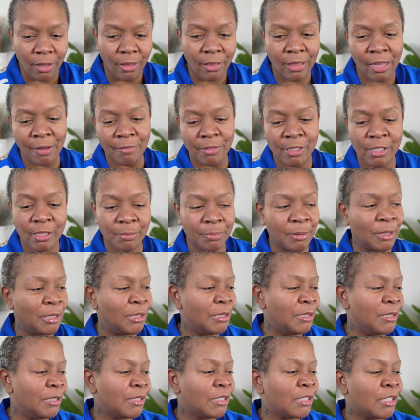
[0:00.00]
That was the
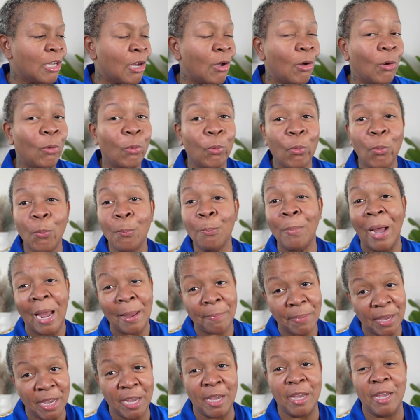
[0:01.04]
plug. So,
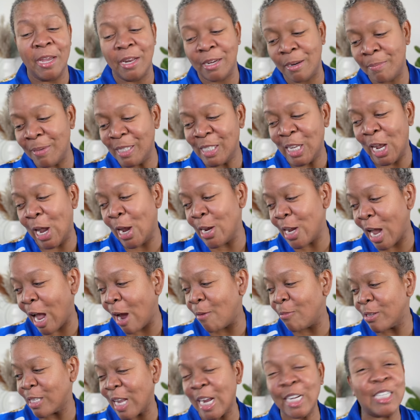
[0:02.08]
baby, let me tell
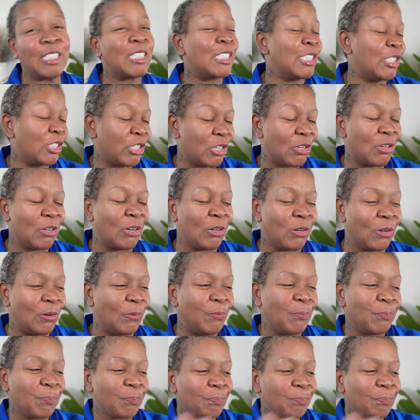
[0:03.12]
y'all what they done sent your girl.